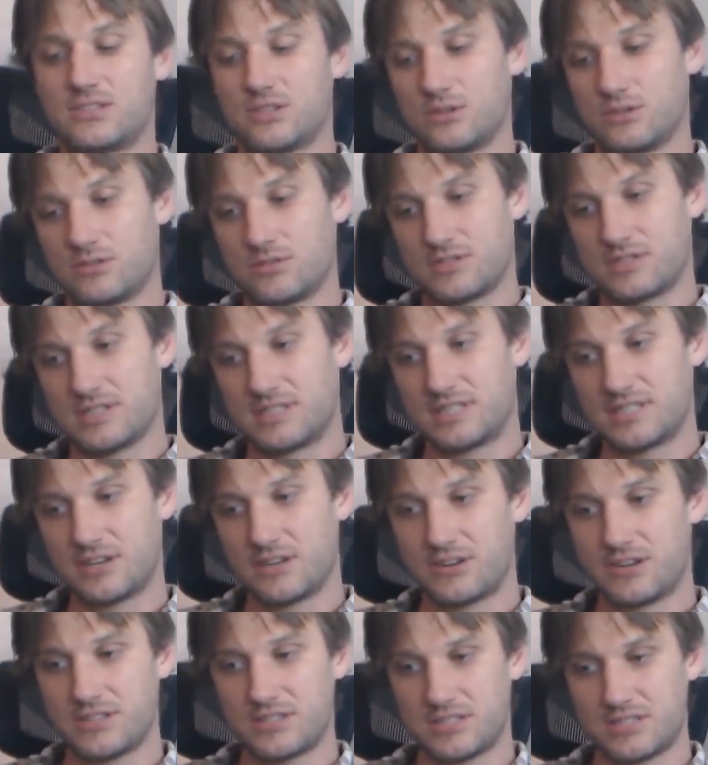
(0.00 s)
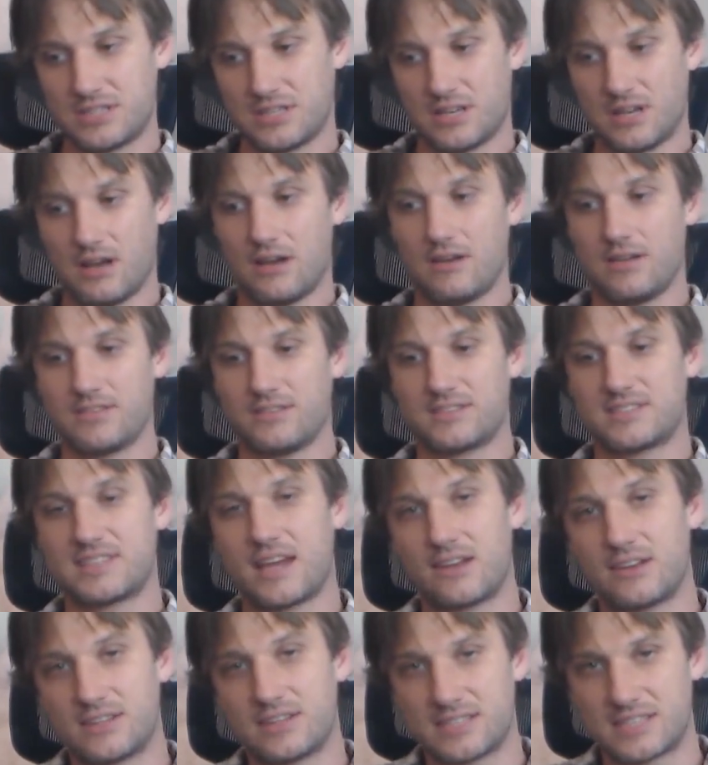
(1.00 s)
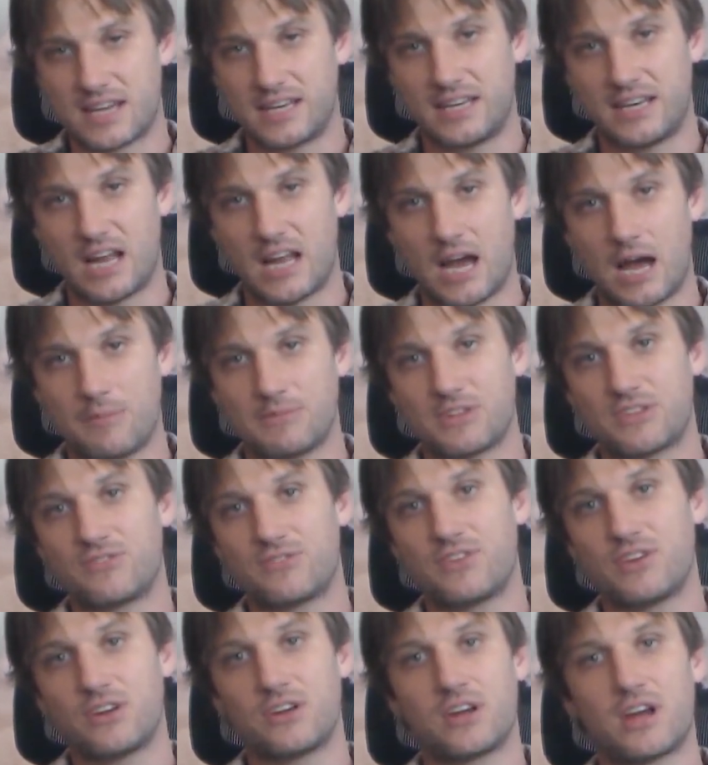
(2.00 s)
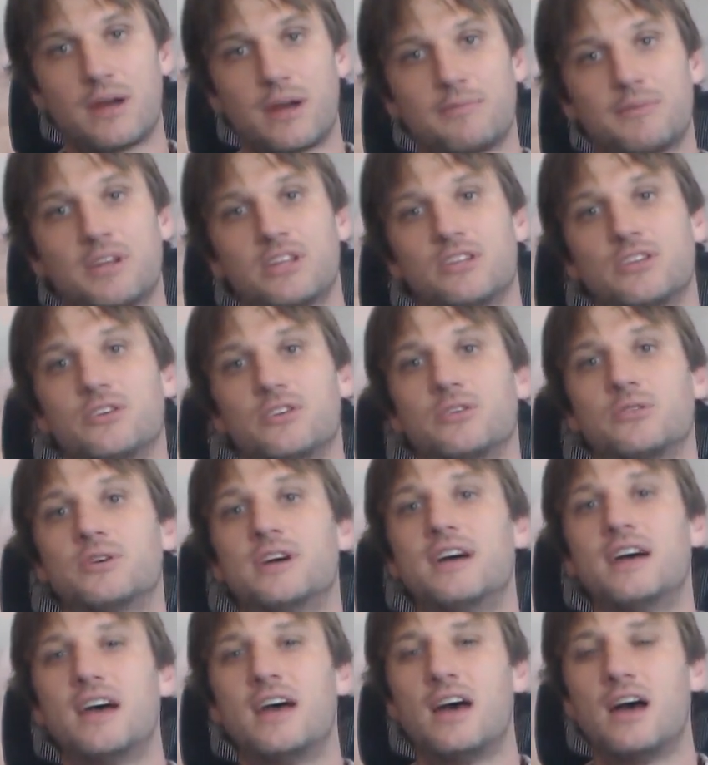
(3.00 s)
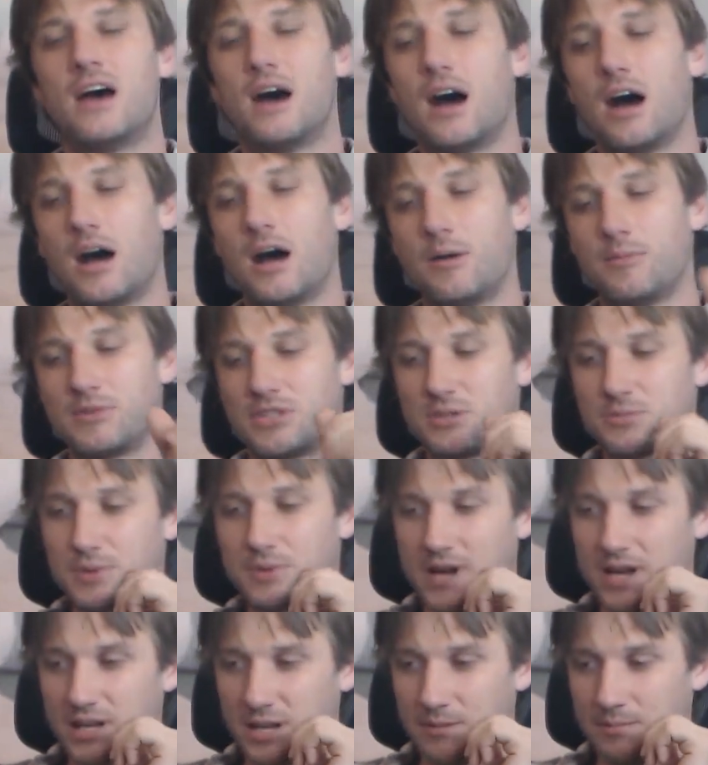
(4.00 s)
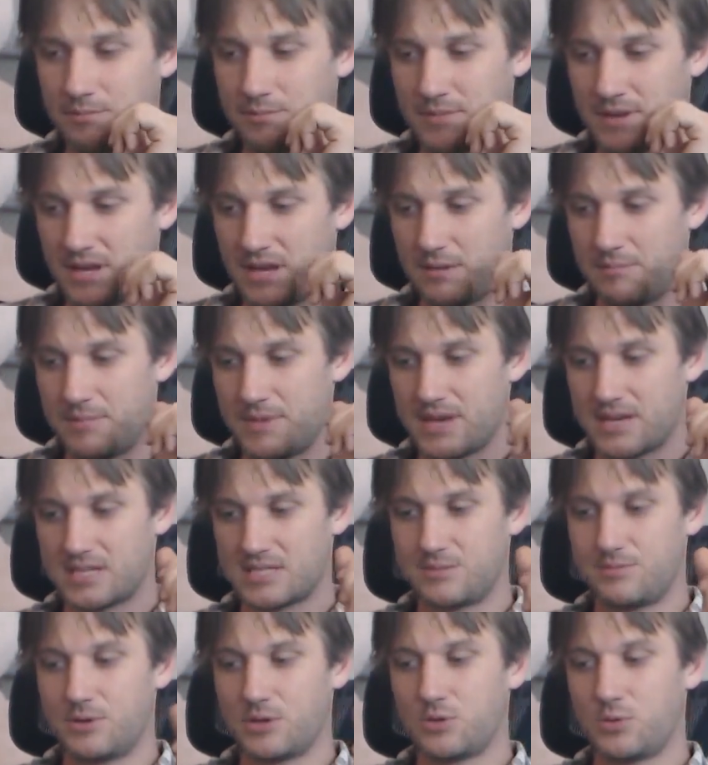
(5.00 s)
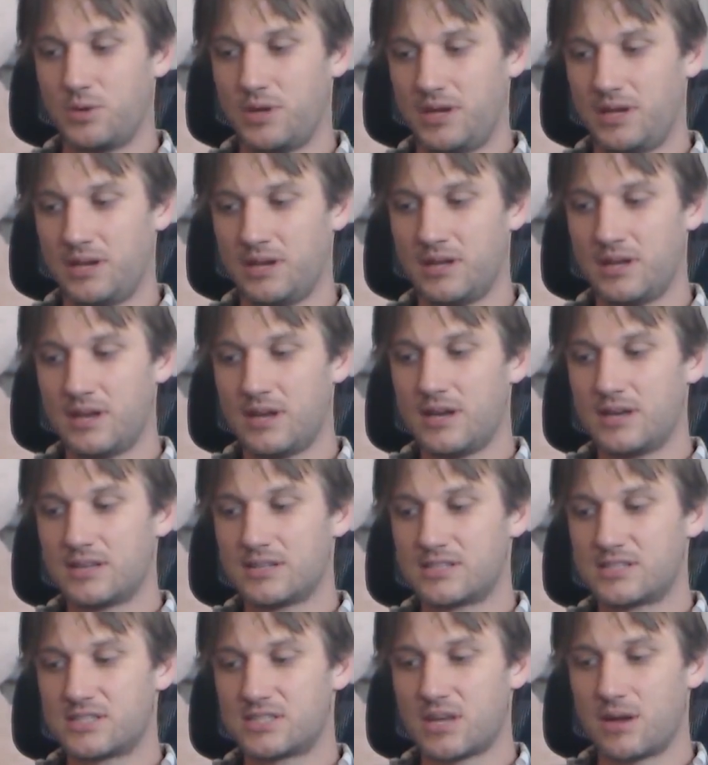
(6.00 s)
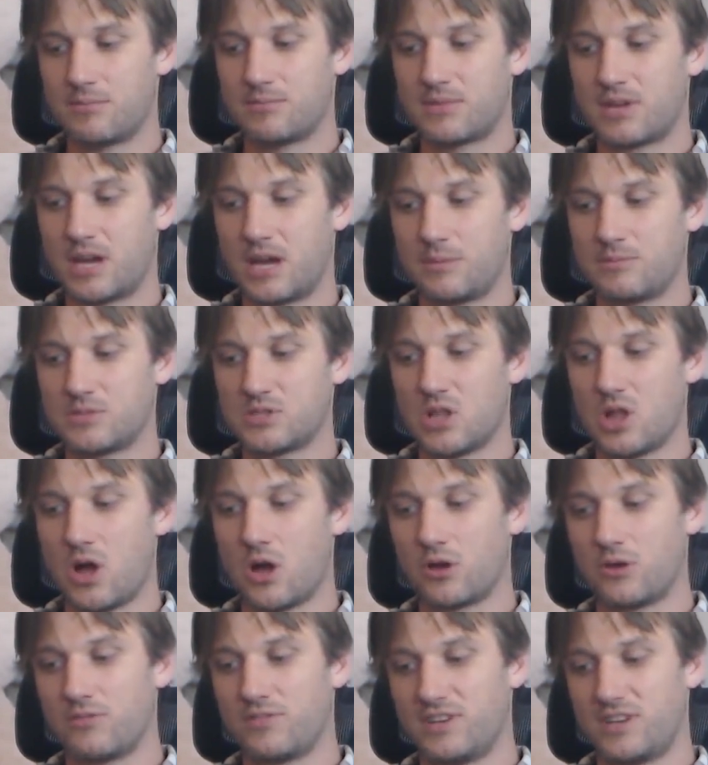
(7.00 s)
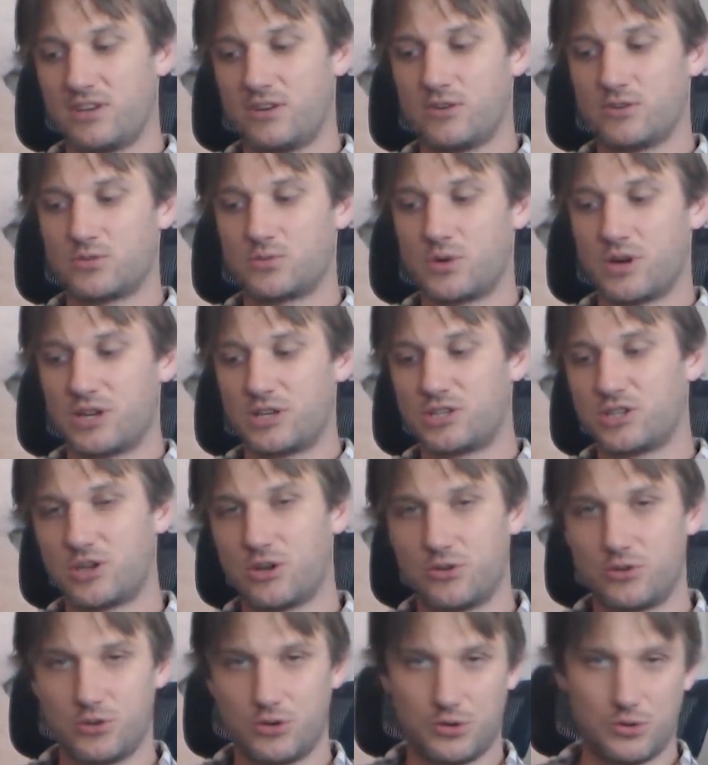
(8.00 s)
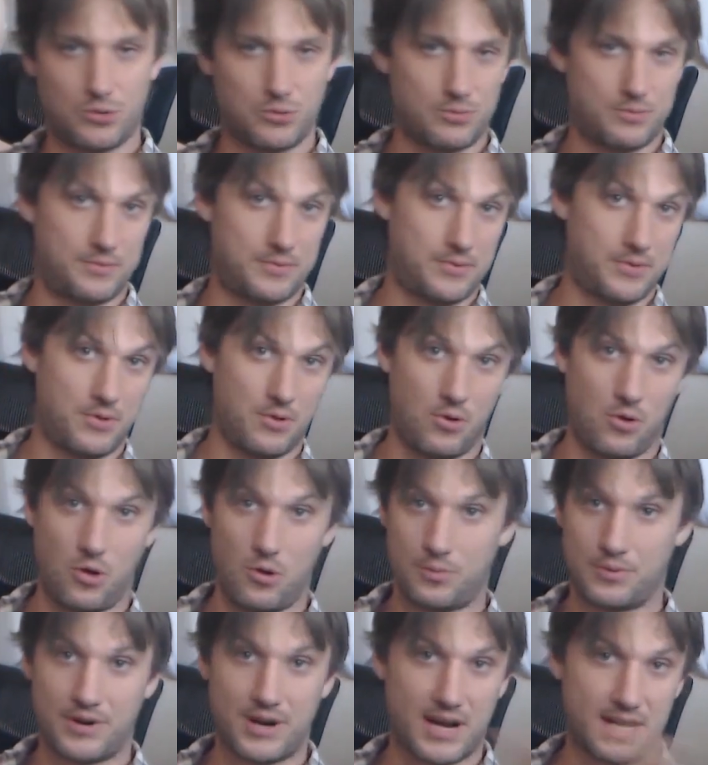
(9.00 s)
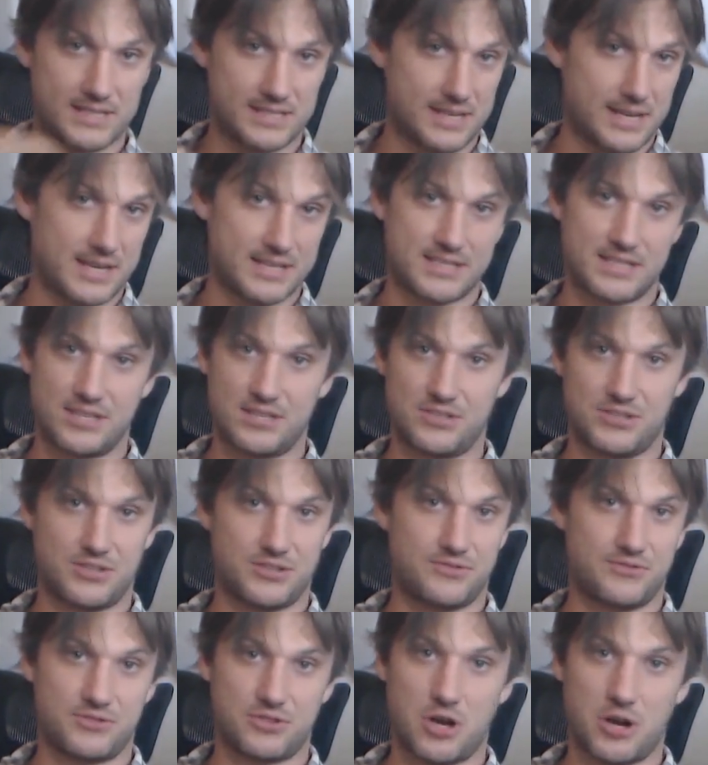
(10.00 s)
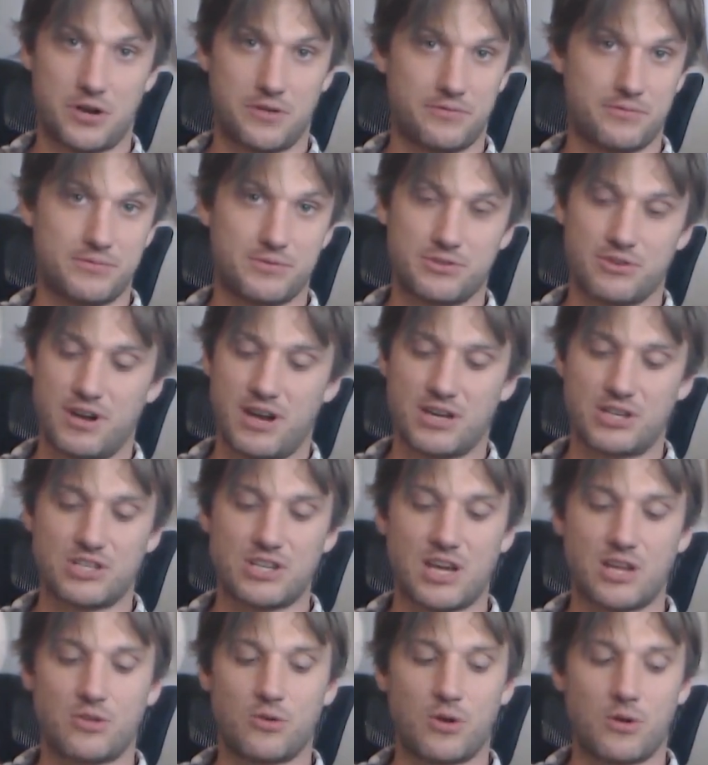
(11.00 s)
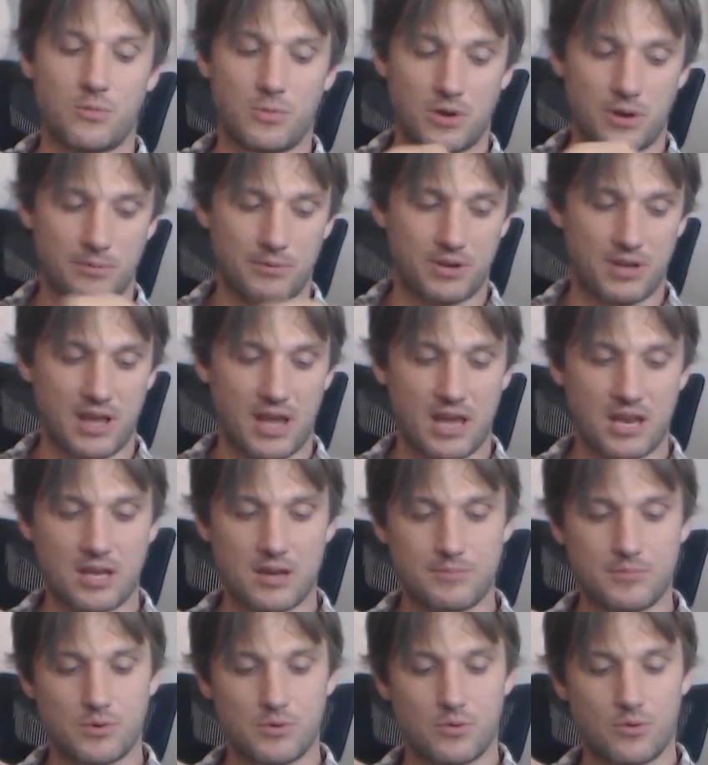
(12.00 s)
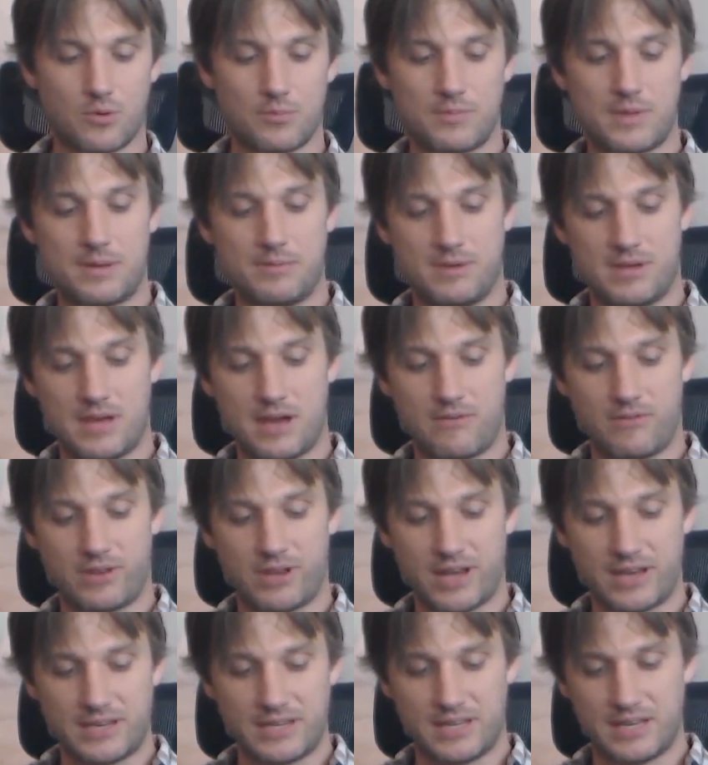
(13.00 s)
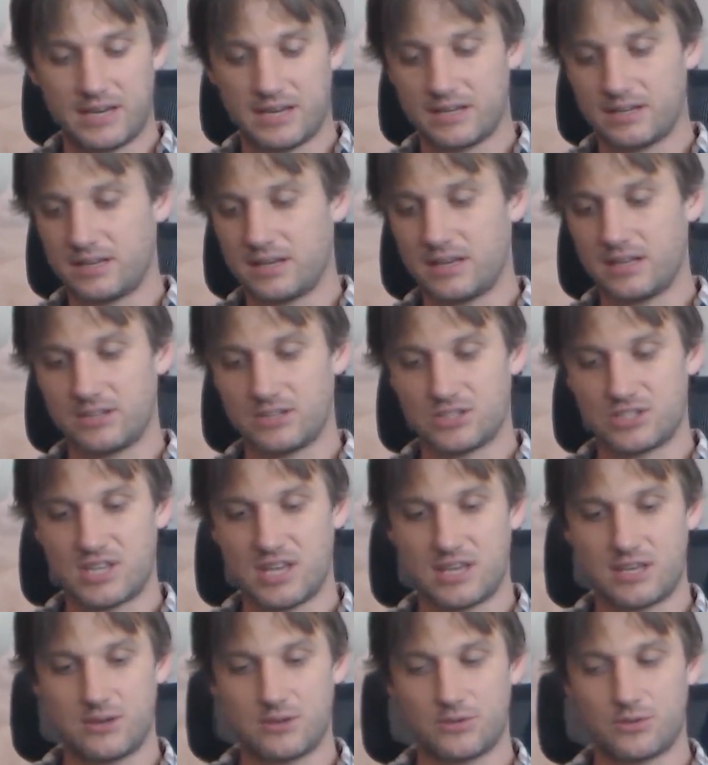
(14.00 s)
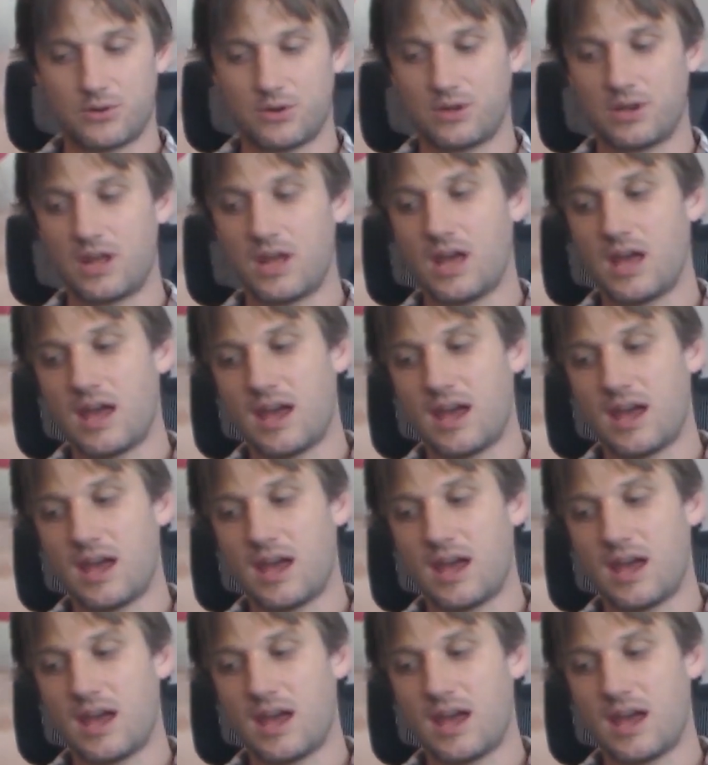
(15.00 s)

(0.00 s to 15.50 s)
So there's this series on sound design and Omnisphere I'm going to do, which is probably going to be a mix between sometimes longer videos where I show you the whole process and just starting from scratch, not knowing where I'm going to end up, or maybe having an idea and just taking you through it.